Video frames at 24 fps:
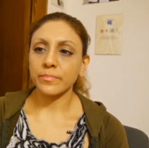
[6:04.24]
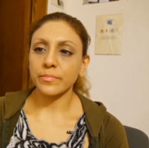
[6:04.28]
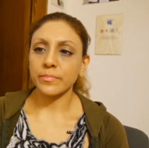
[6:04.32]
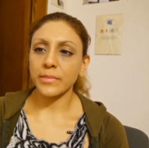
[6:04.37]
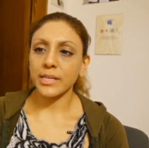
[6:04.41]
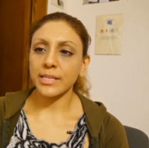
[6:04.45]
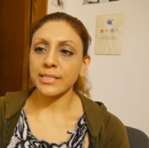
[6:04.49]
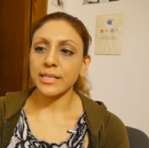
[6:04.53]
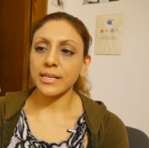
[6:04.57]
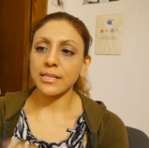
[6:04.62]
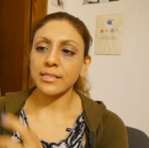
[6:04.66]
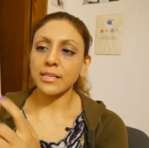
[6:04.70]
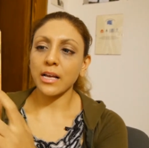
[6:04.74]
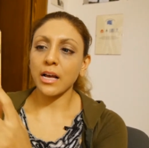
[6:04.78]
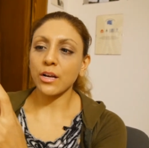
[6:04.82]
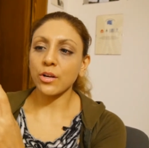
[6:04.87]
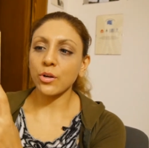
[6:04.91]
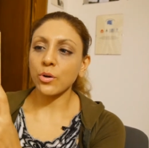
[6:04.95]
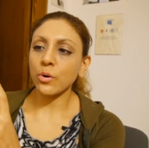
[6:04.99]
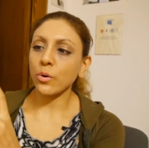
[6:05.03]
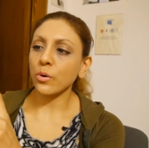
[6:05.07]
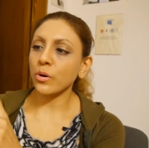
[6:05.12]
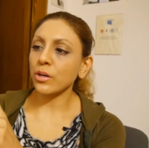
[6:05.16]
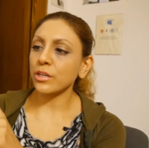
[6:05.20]
it says
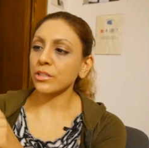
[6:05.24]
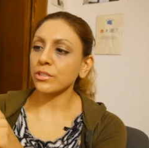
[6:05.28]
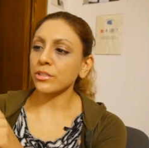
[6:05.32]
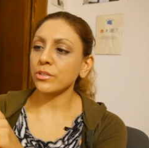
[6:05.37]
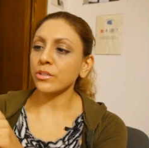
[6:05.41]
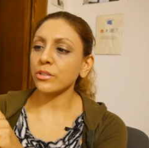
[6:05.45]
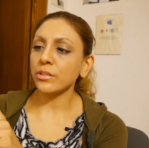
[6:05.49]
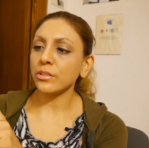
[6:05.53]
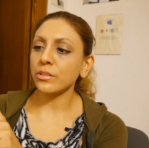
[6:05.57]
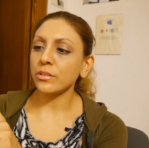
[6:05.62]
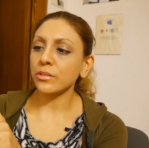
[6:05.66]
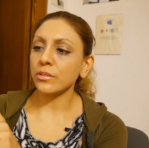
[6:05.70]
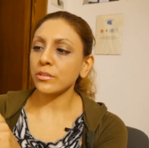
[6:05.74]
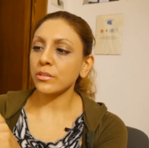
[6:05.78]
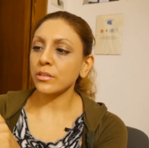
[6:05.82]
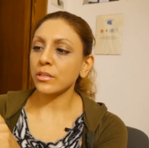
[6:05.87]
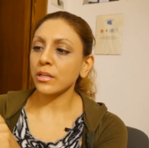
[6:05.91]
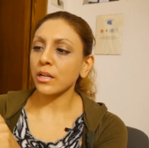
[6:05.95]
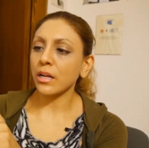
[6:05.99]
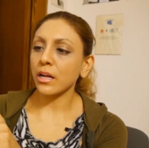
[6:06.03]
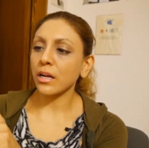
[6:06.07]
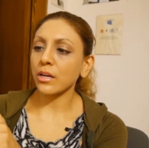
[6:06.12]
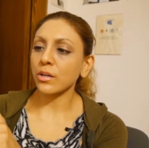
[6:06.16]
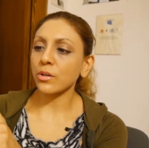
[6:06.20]
Accordo
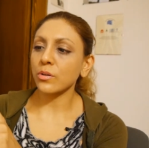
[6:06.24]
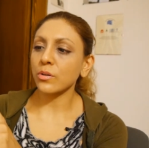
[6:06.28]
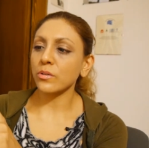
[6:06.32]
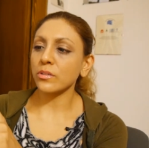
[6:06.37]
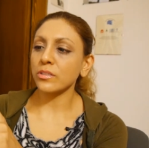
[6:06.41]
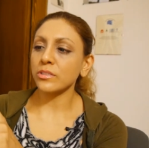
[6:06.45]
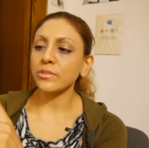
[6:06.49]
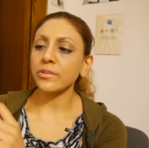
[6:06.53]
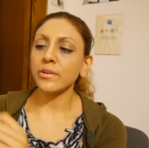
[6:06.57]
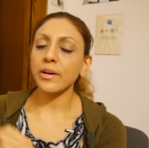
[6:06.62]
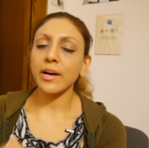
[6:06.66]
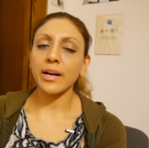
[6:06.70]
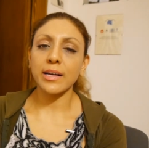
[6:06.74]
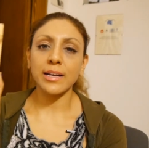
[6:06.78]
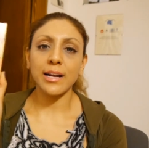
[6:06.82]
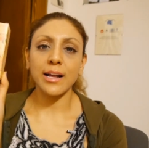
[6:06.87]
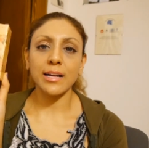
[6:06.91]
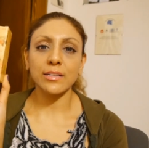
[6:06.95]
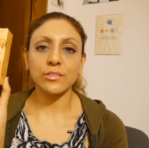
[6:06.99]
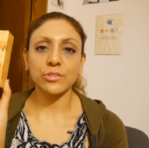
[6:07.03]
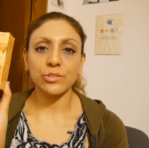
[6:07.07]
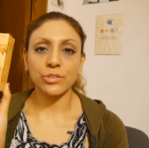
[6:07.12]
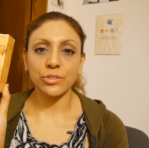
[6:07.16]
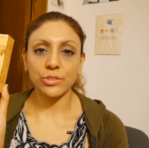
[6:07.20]

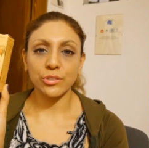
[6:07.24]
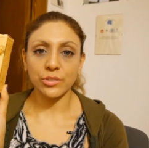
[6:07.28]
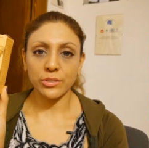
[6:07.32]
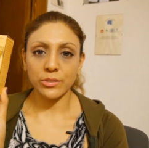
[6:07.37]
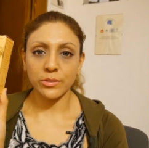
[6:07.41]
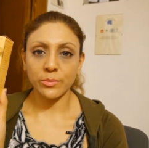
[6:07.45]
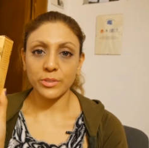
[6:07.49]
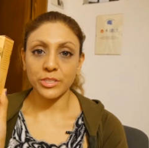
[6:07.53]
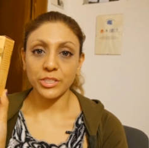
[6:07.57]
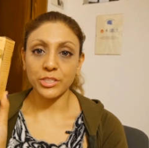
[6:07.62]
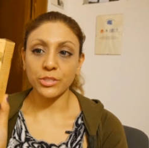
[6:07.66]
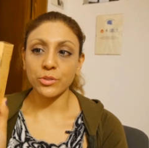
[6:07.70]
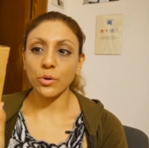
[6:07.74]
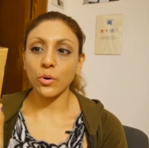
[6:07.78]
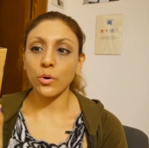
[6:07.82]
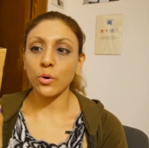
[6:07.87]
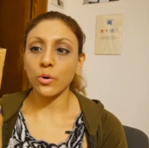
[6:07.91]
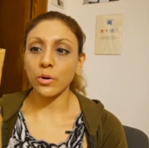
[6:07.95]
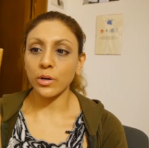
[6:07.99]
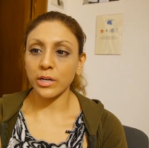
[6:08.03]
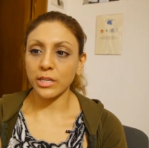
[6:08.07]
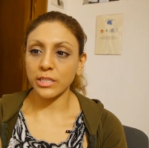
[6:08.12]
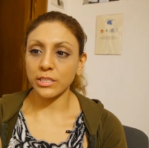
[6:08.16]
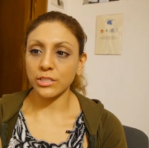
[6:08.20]
Arancio, which is
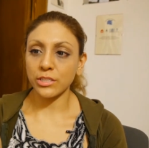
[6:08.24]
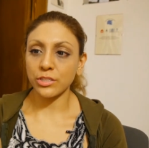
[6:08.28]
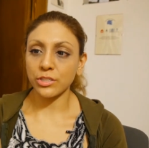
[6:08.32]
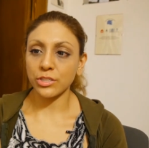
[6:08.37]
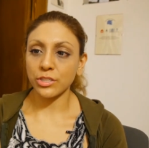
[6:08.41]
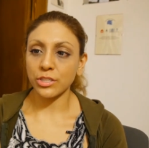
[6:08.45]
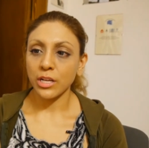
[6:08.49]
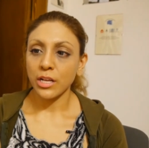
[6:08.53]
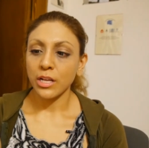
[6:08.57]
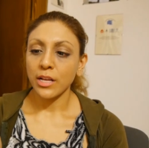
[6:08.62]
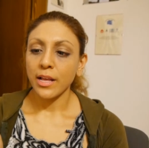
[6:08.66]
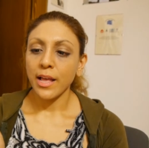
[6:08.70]
orange.